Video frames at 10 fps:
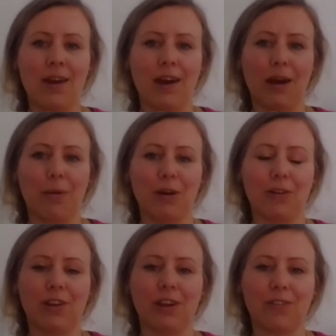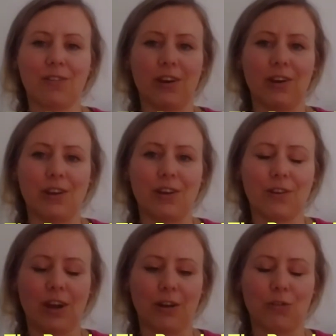And things like
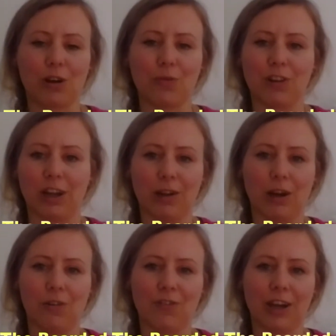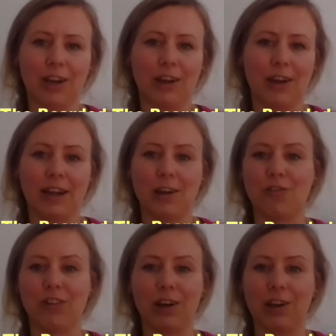dragonfly larvae, any
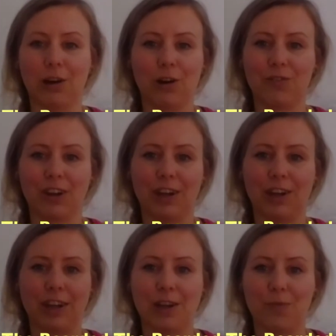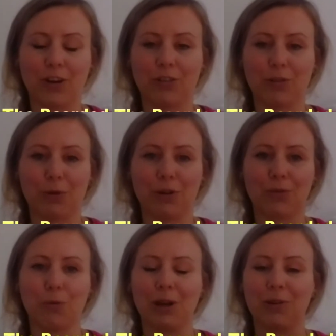fly larvae, any invertebrates
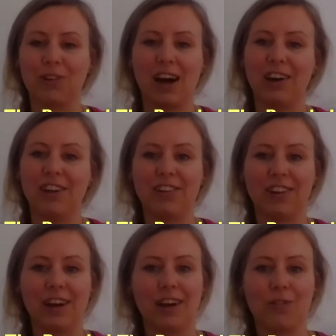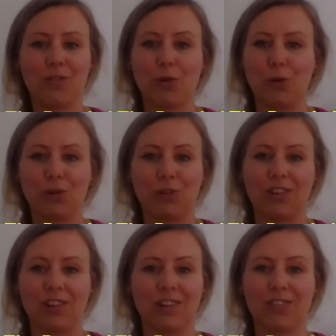will be able to hide in that. Frogs
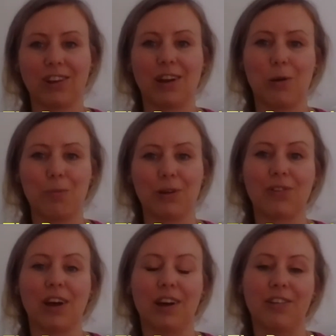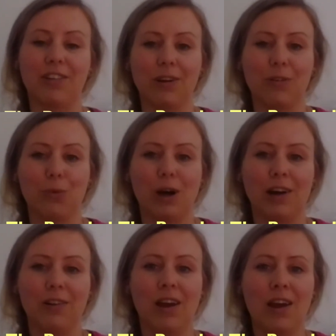and things like that will be able to hide in it as
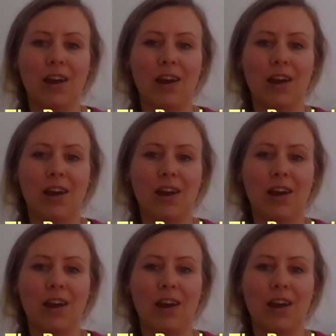well.